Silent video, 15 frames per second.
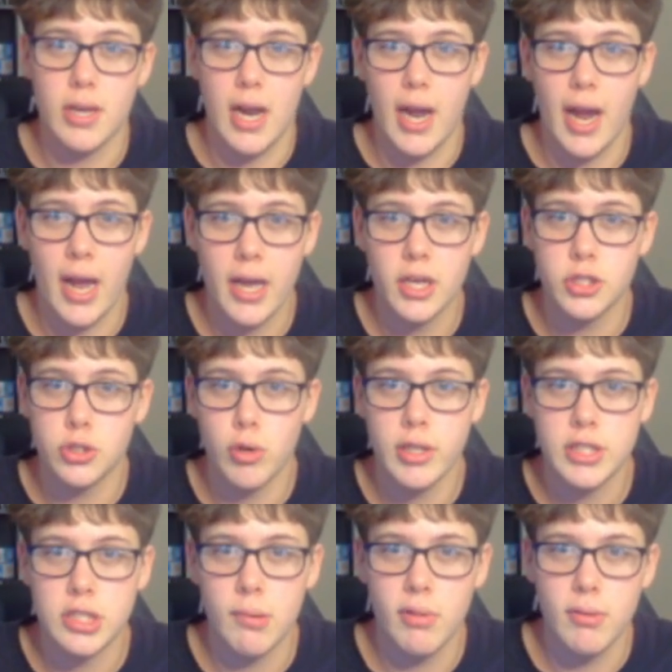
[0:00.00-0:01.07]
I enjoyed
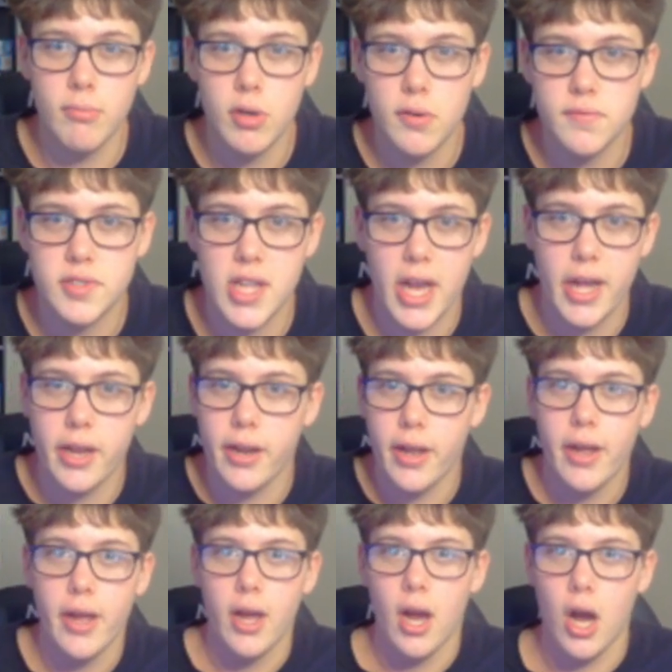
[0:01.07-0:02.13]
some of the moves that
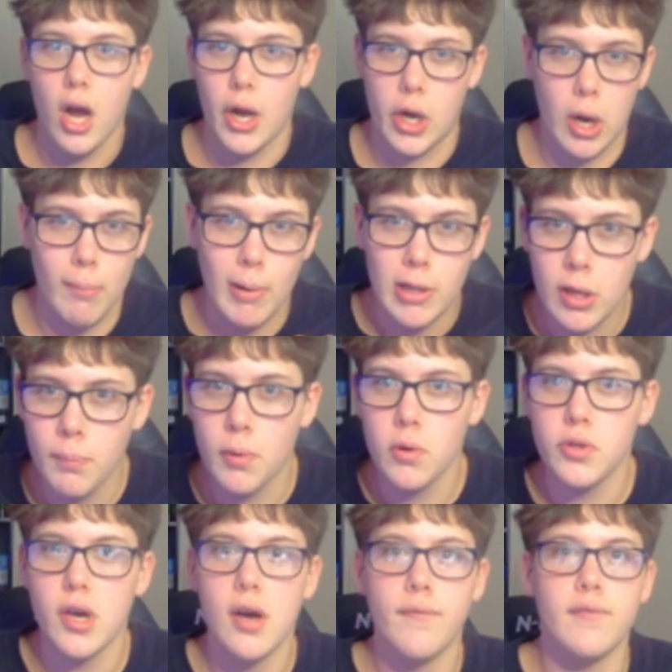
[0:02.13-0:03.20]
Carmelo pulled
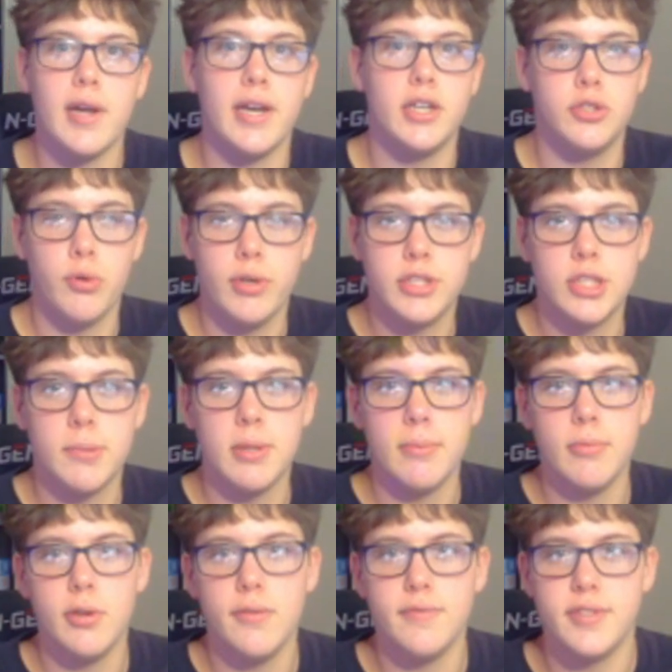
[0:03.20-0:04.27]
off, and I enjoyed some of the
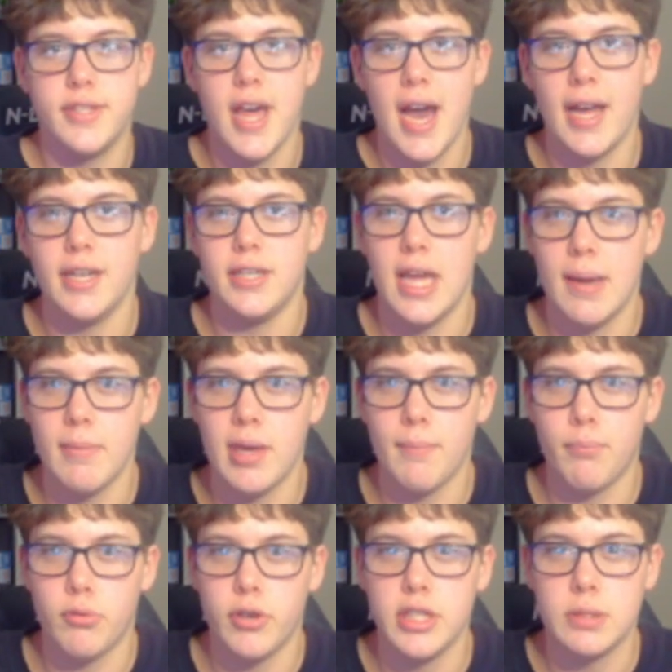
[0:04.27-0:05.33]
moves that Damian
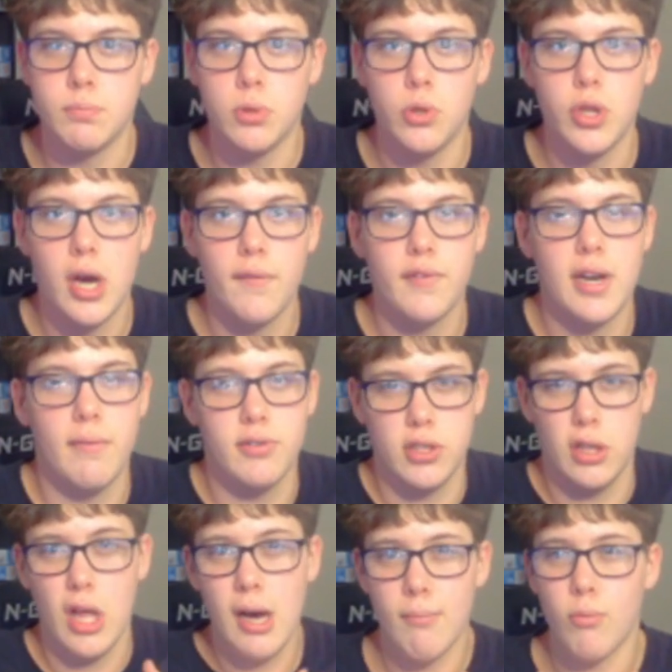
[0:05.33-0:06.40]
Priest pulled off, and I was a
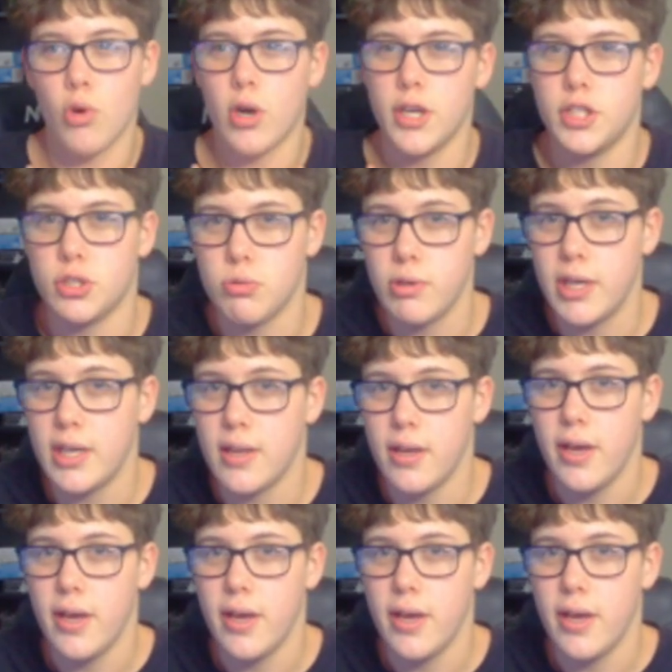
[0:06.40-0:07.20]
lot more intrigued